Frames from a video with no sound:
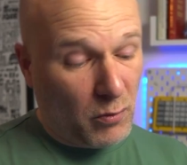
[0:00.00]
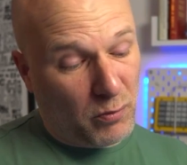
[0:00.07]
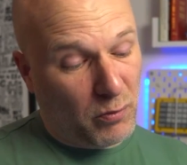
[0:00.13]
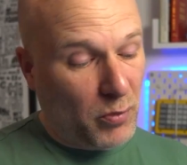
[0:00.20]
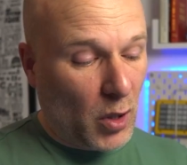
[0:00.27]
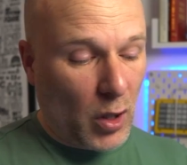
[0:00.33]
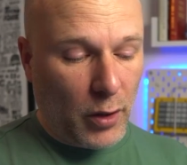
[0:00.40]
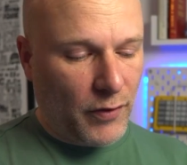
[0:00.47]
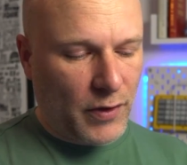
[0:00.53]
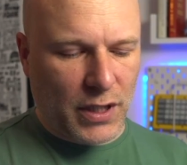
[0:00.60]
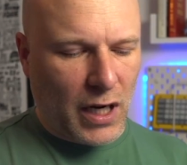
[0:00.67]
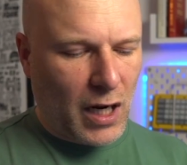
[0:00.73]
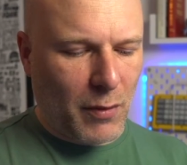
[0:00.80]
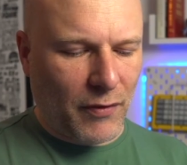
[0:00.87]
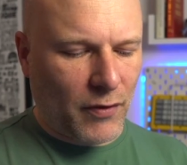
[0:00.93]
but over
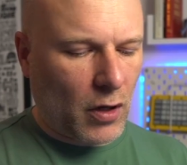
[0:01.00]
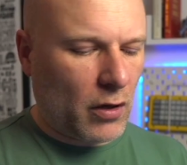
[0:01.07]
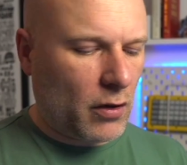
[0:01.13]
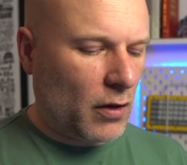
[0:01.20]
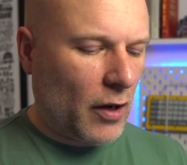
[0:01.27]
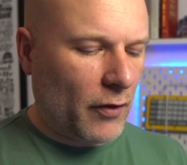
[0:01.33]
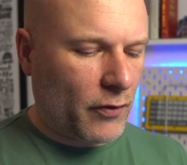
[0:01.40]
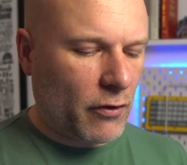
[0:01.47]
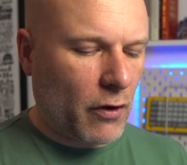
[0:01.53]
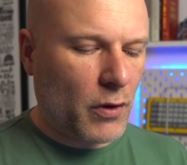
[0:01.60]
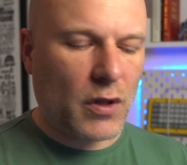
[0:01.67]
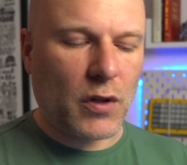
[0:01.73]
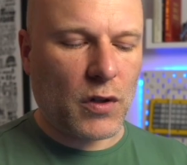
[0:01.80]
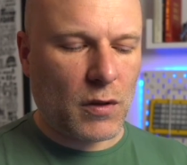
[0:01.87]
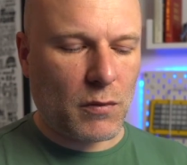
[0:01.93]
time I've grown
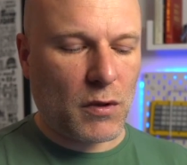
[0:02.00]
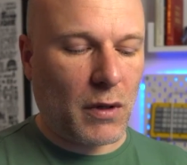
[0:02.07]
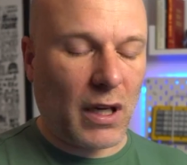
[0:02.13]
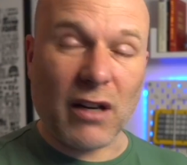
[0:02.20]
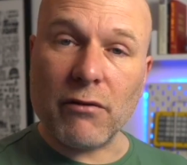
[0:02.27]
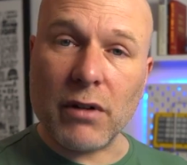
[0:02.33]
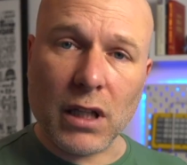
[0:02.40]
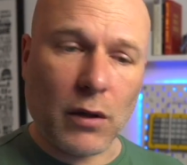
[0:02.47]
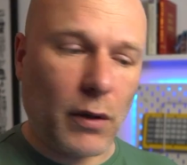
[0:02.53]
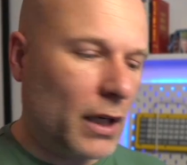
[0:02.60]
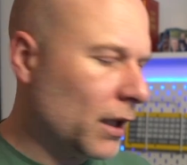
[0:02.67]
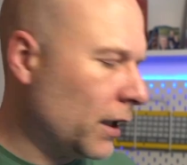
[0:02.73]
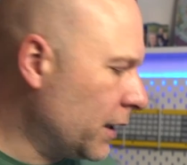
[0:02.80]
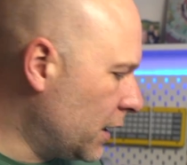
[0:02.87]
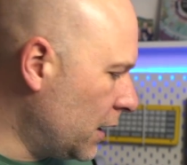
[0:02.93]
accustomed to it and I really quite
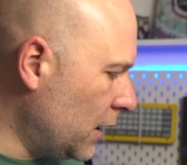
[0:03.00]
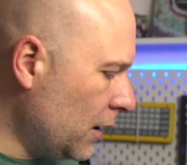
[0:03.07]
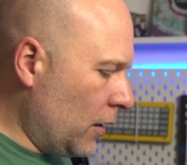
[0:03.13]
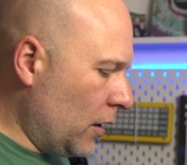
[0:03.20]
like it.